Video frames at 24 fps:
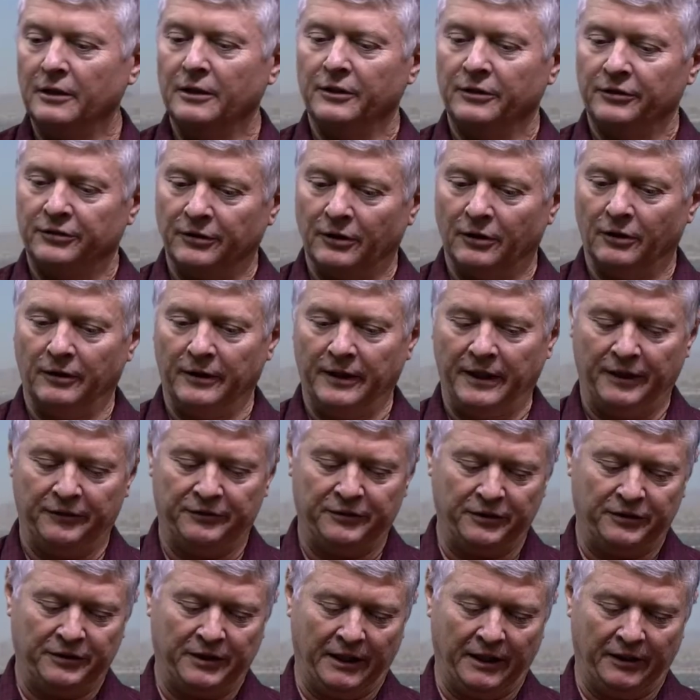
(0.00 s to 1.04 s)
So if
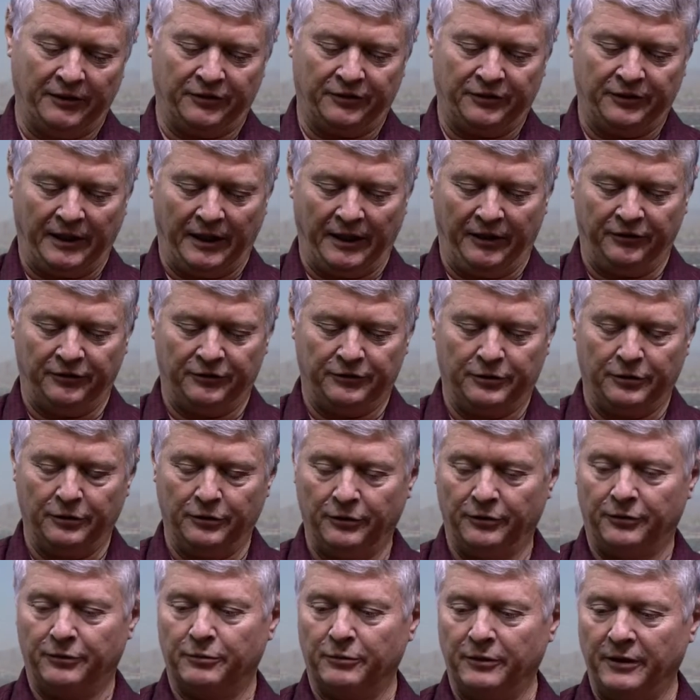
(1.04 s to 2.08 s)
the tenant stays 2,
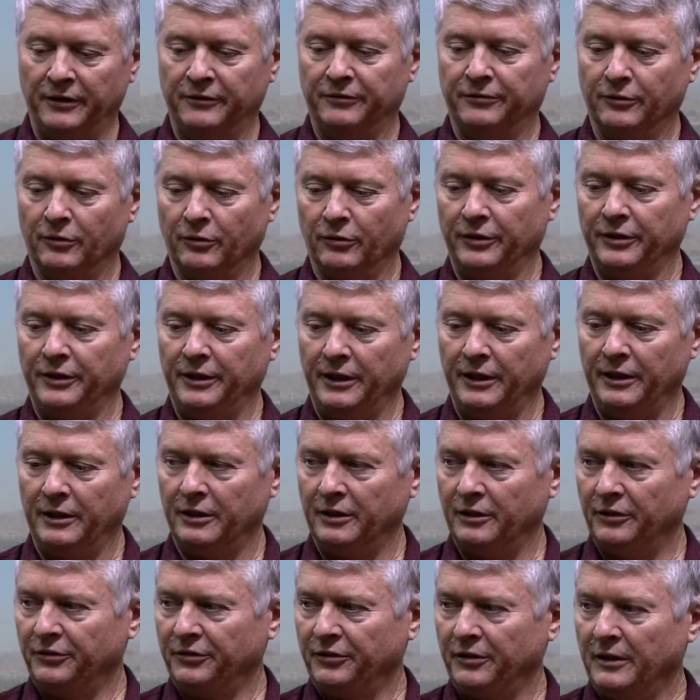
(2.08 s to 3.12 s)
3, 4
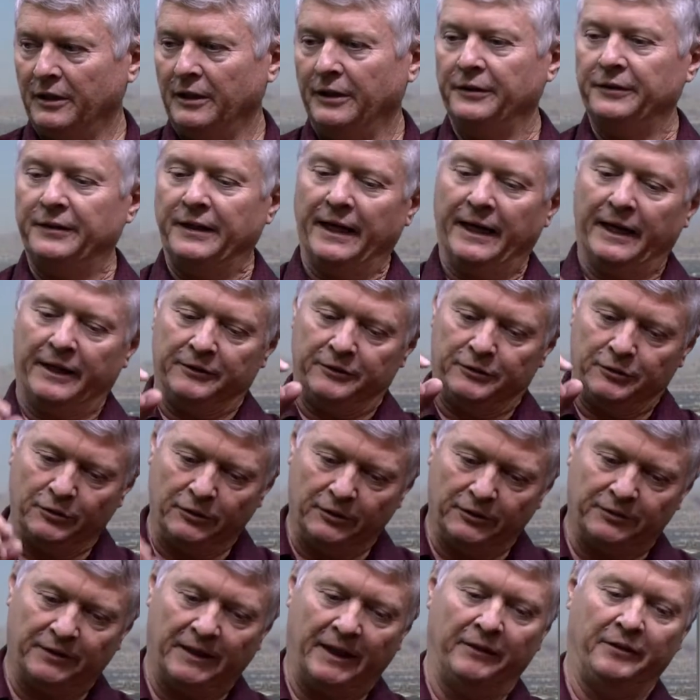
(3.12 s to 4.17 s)
years, that $2,000
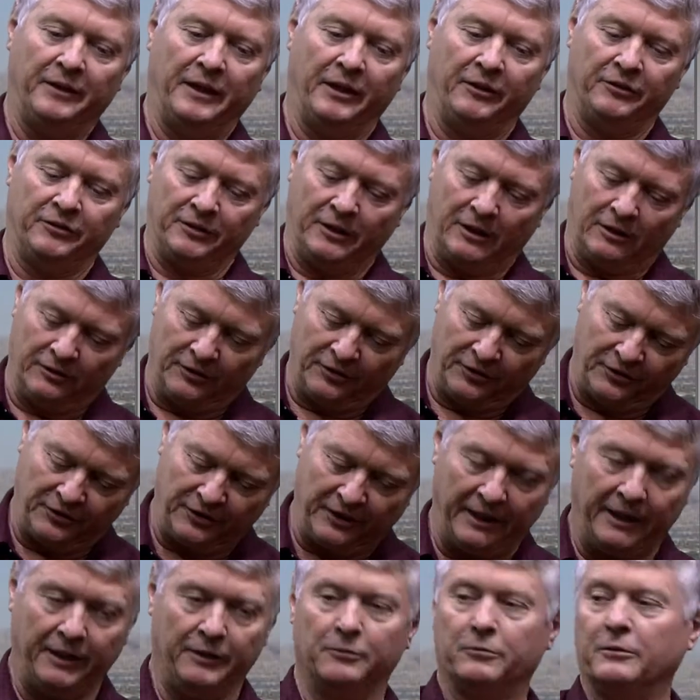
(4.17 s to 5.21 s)
to $5,000
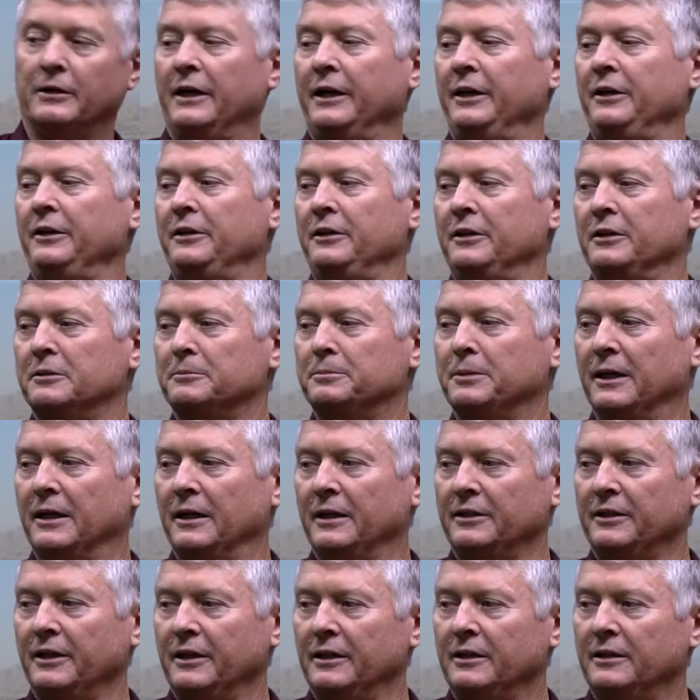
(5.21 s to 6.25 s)
stayed right in your
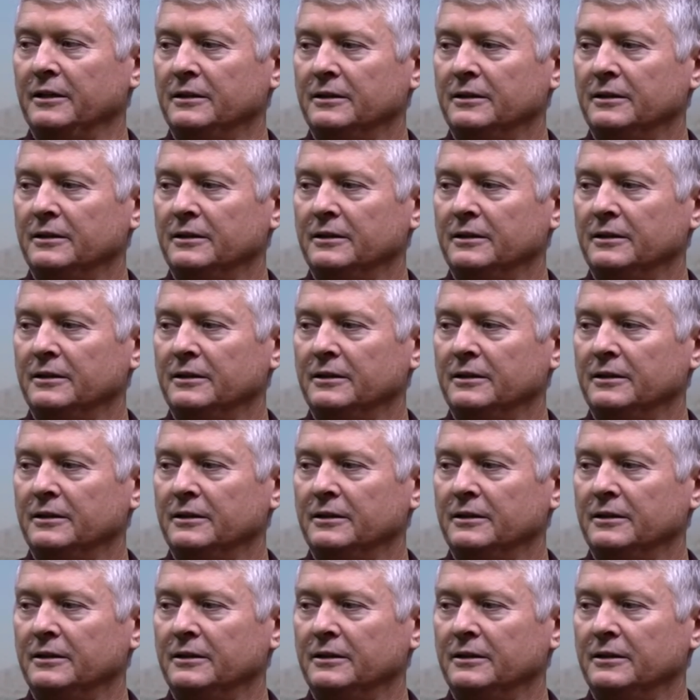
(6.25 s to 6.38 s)
pocket.